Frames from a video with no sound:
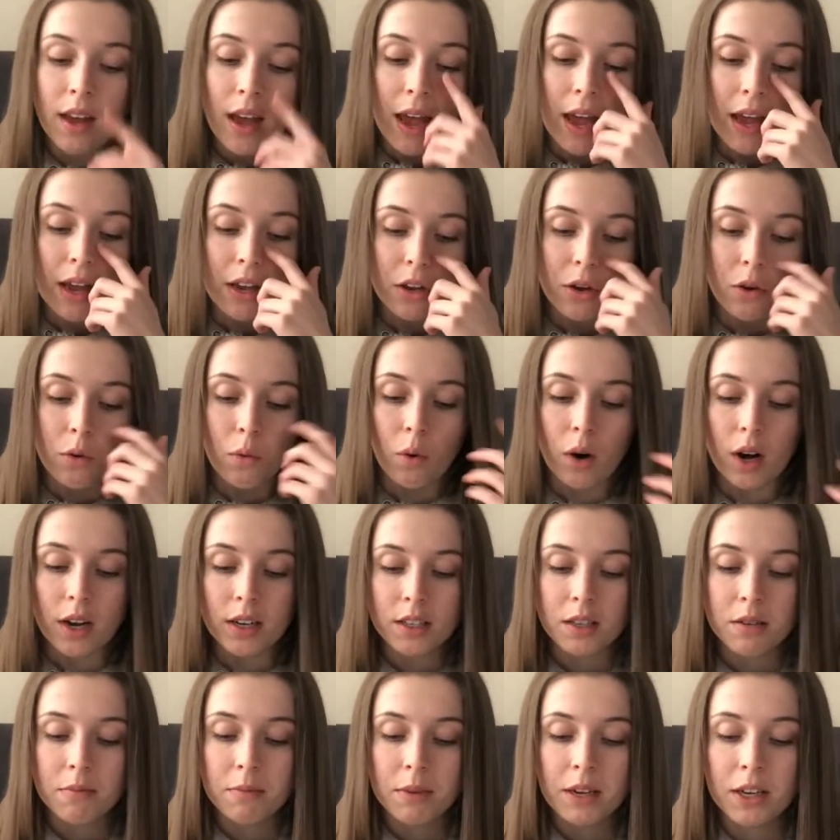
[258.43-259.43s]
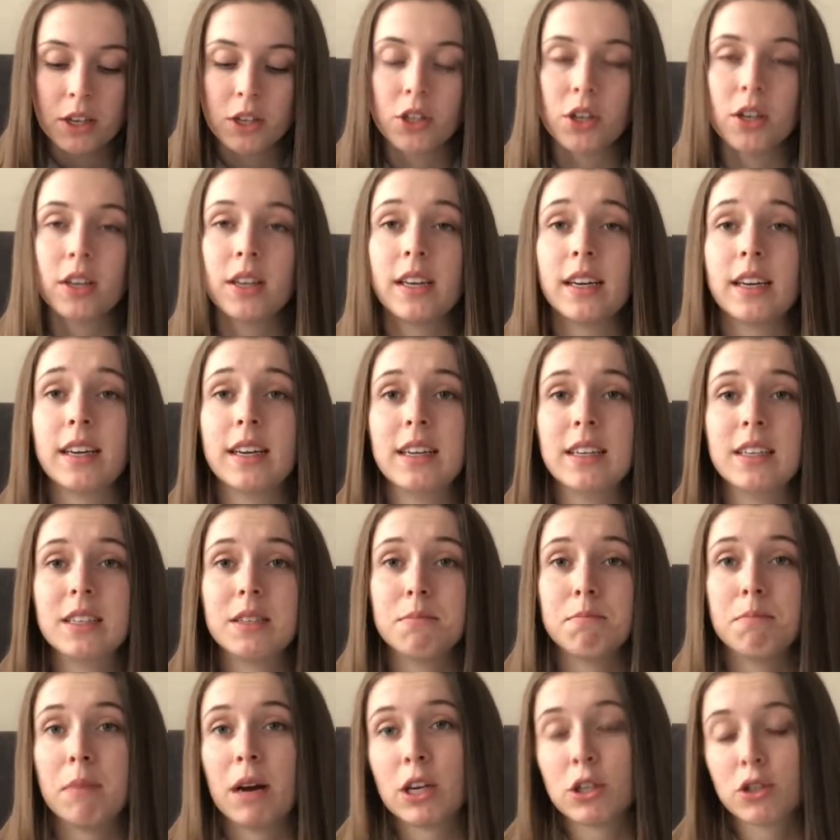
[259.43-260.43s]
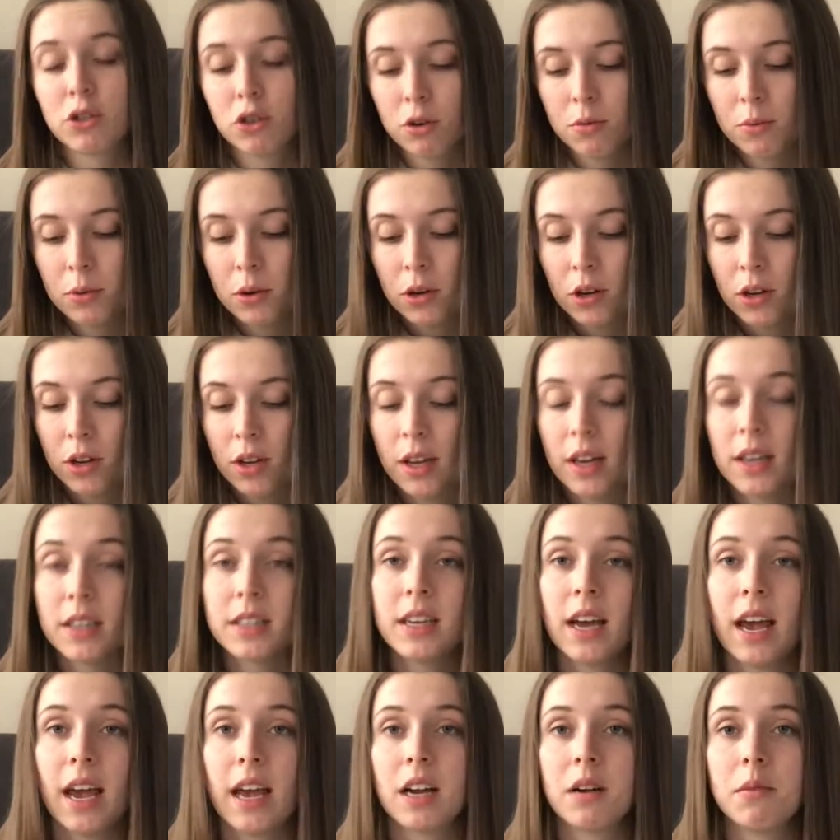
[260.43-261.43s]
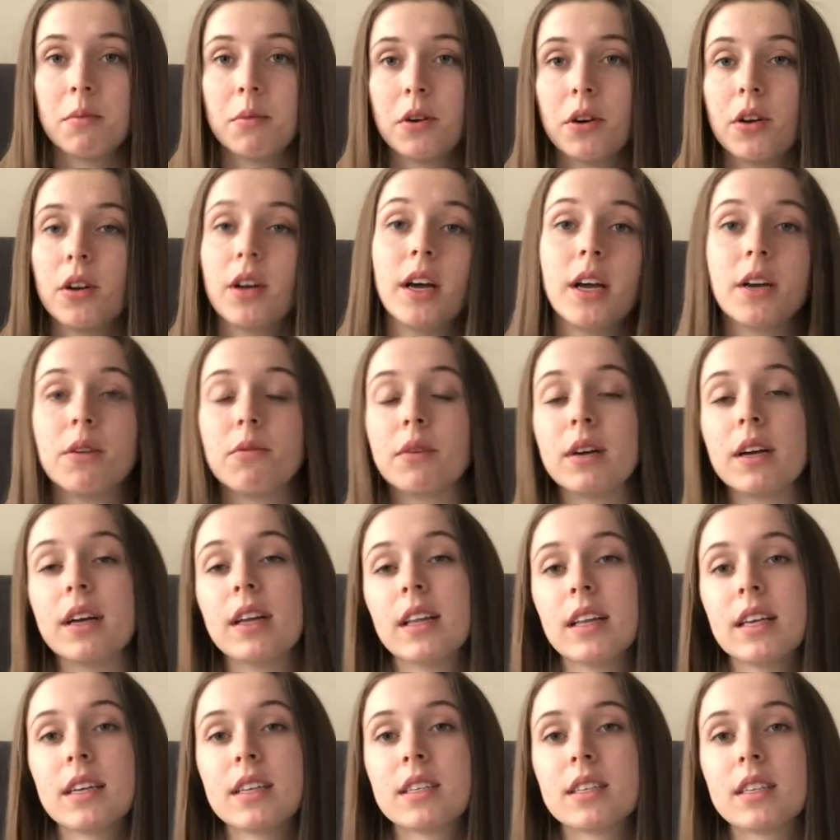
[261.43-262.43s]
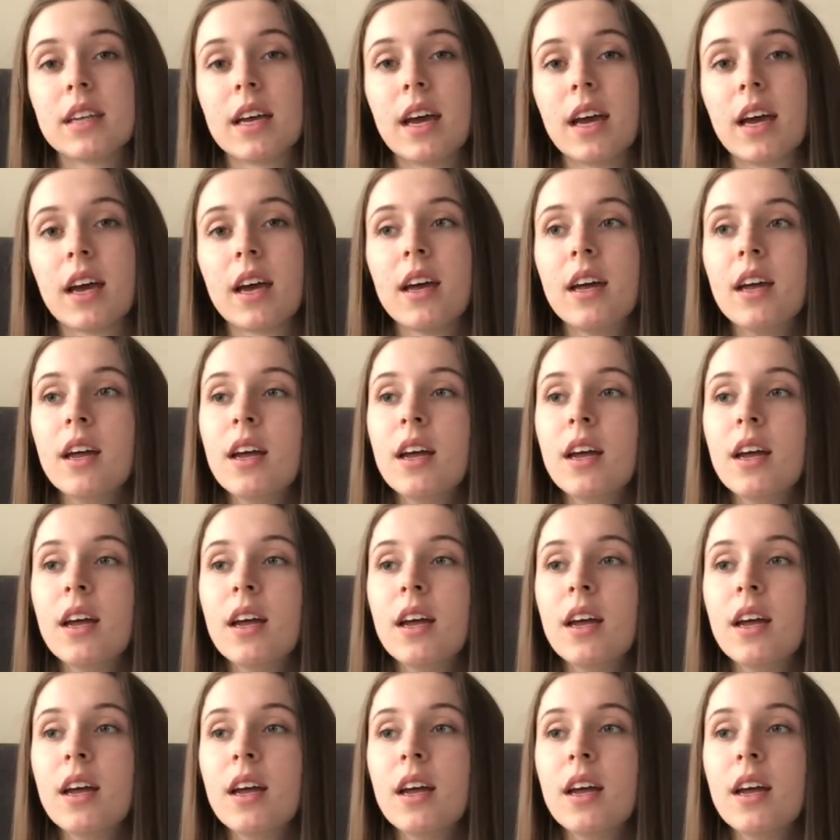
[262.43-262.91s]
and you want to make sure that it is measurable, attainable, and realistic.